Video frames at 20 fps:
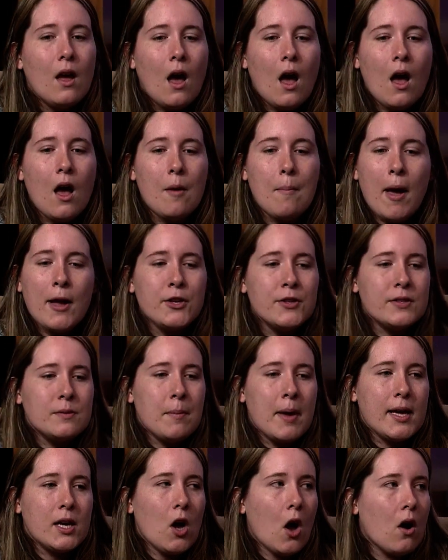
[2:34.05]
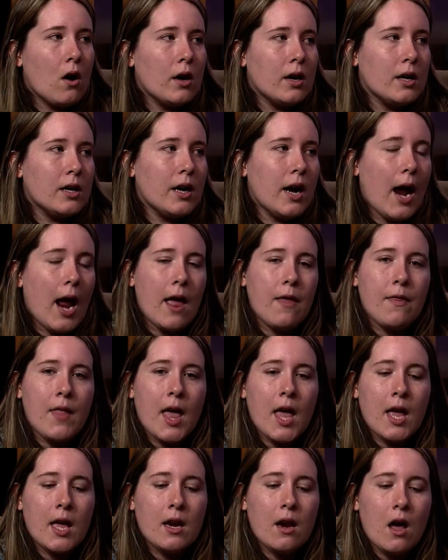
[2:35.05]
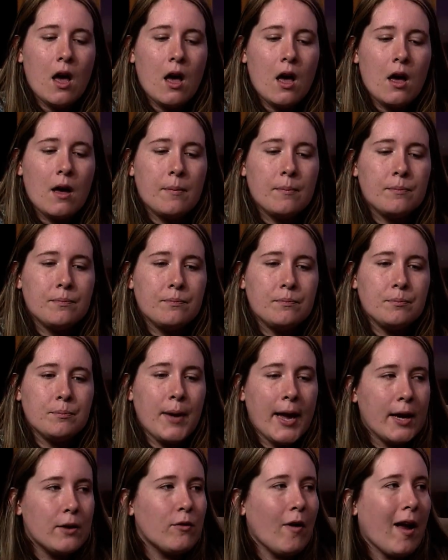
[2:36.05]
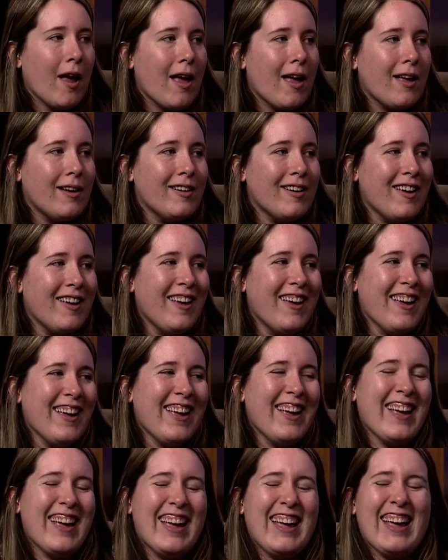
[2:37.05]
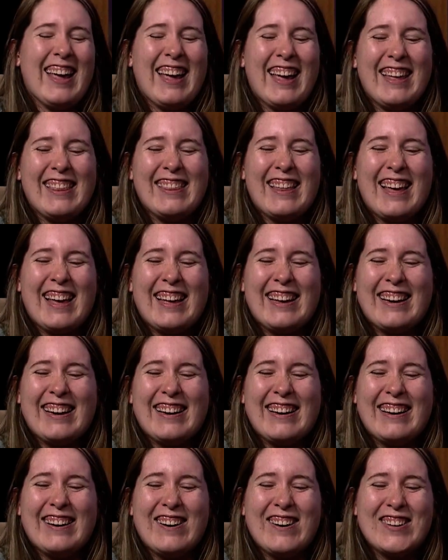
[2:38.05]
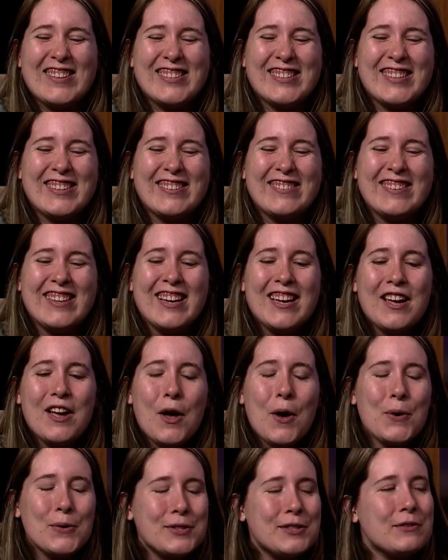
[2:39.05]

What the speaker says: I just make art, and then pay rent, and then also host